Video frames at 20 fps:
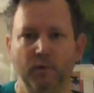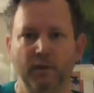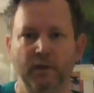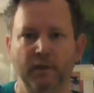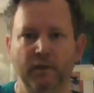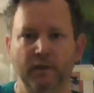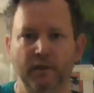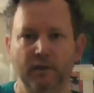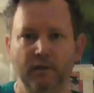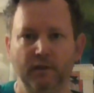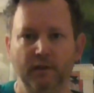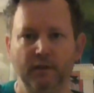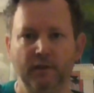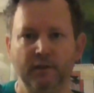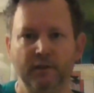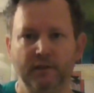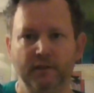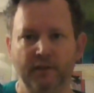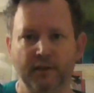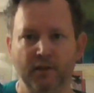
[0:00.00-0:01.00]
In
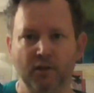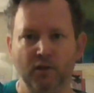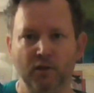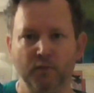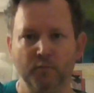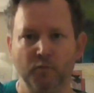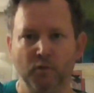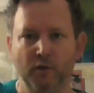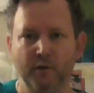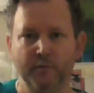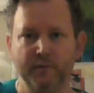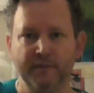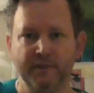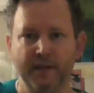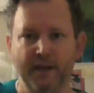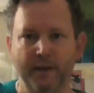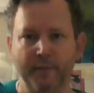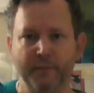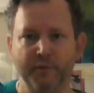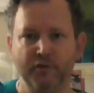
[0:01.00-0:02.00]
India, they call it the Brahma's
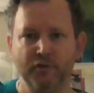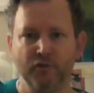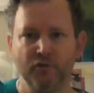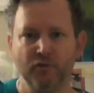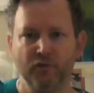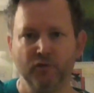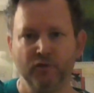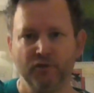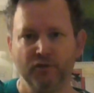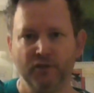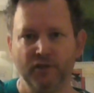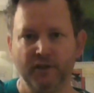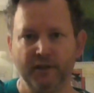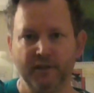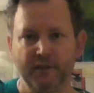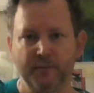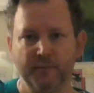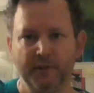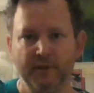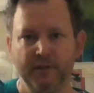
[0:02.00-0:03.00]
aperture. In
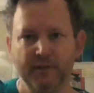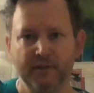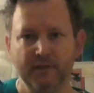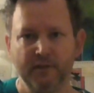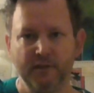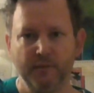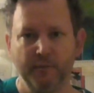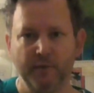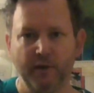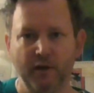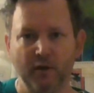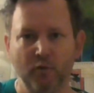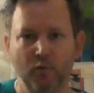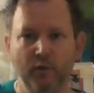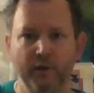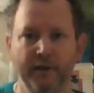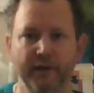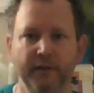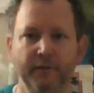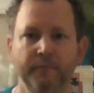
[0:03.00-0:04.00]
Chinese medicine, the Ba
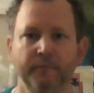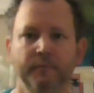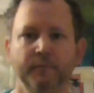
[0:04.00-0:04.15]
Hui.